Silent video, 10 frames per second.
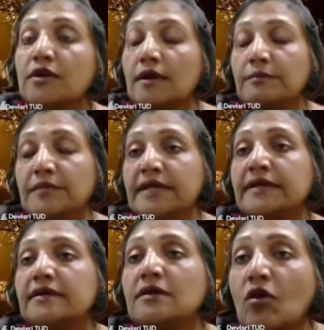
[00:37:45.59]
meat
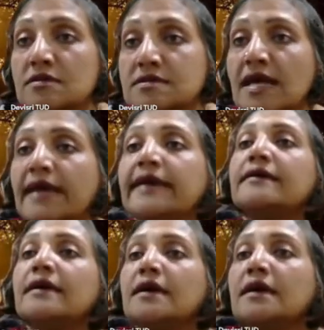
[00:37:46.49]
alongside
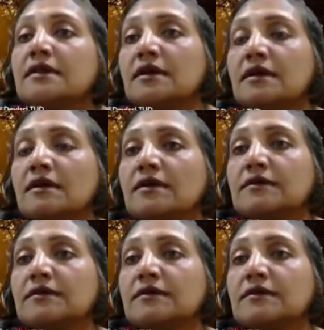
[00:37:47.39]
the